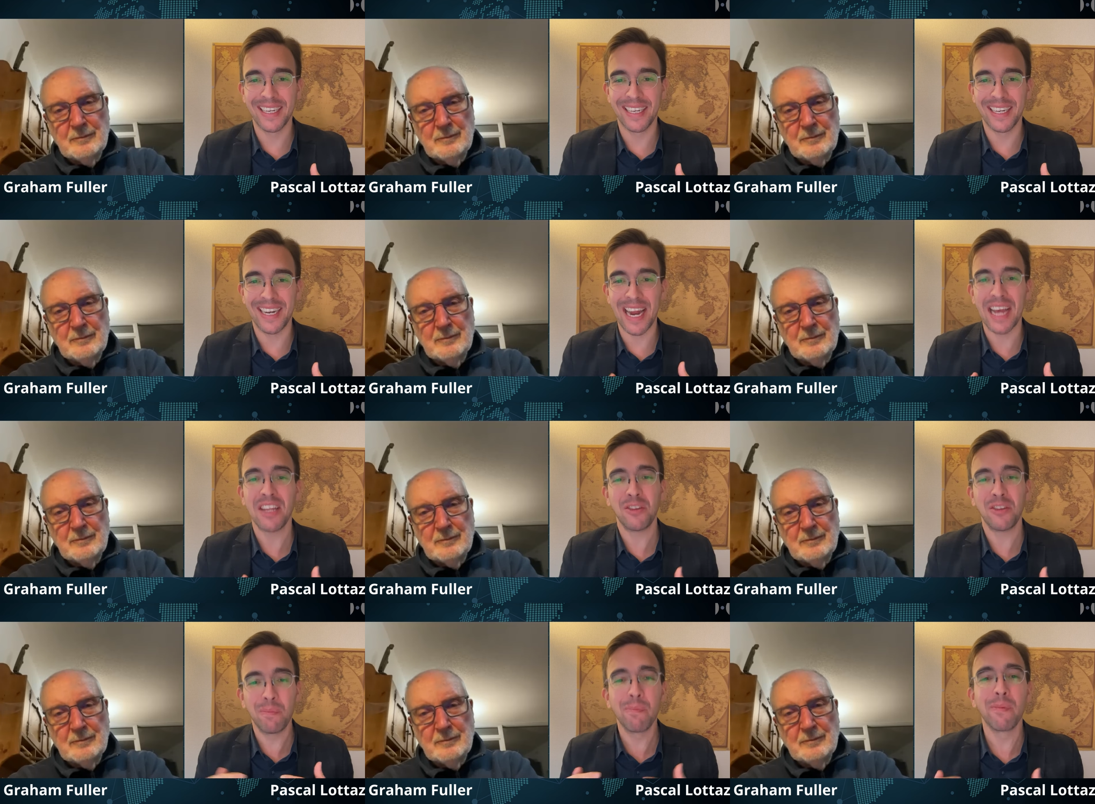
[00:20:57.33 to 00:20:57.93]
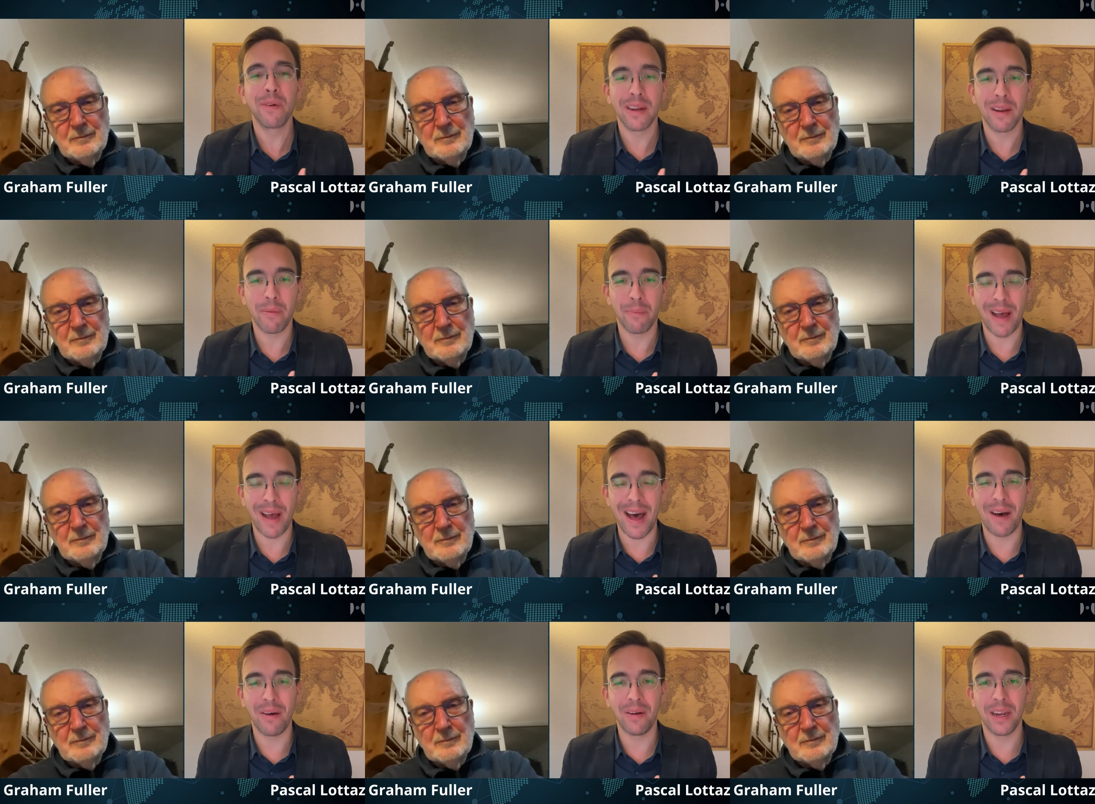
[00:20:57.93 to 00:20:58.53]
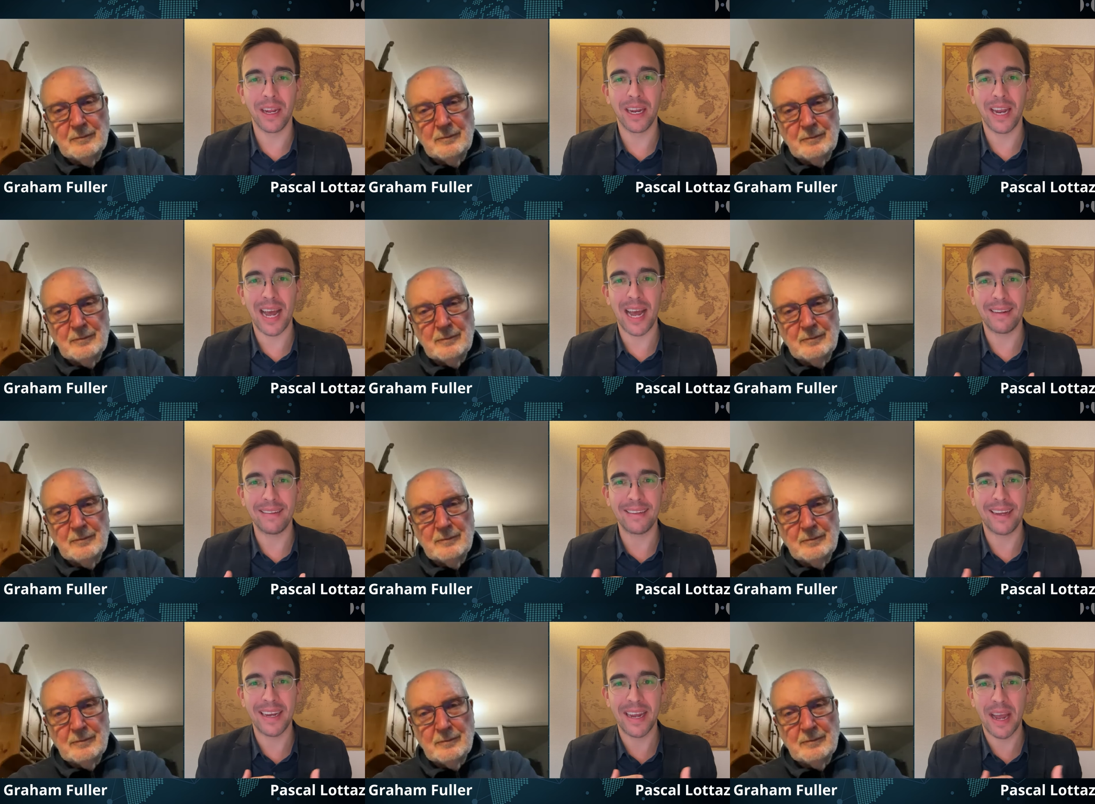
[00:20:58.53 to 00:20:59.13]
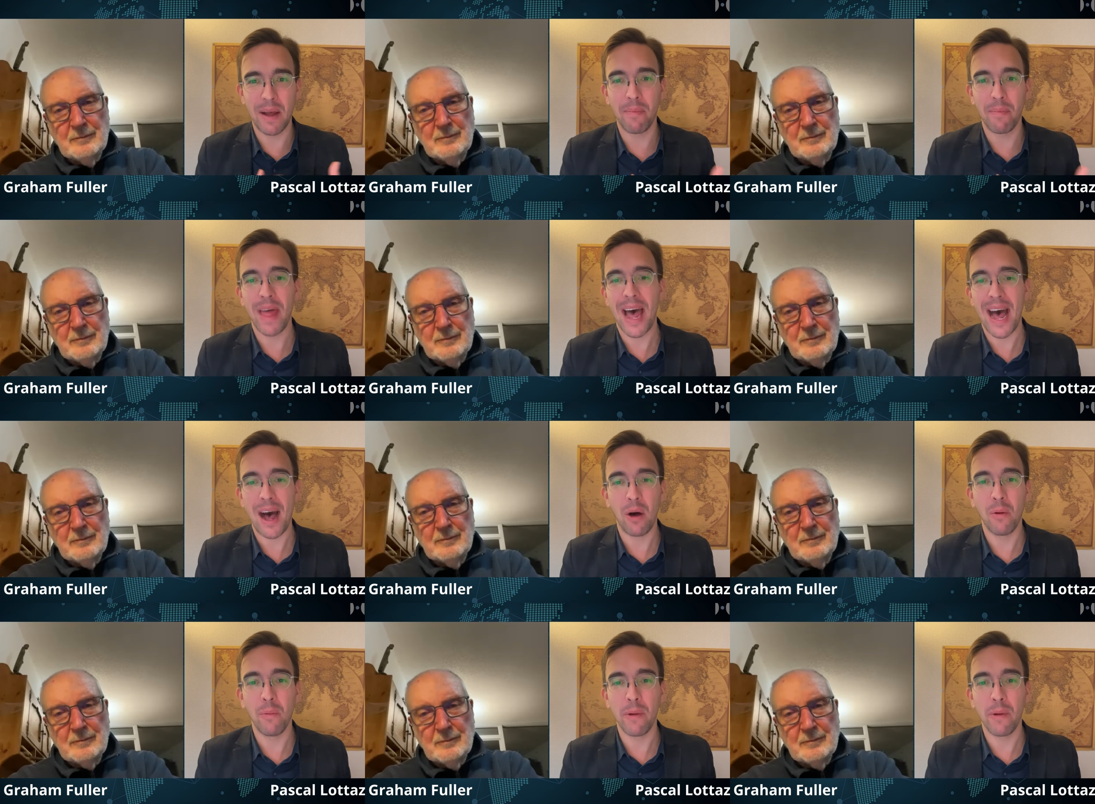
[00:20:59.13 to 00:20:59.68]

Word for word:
Speaker 1: desperate about it as I am now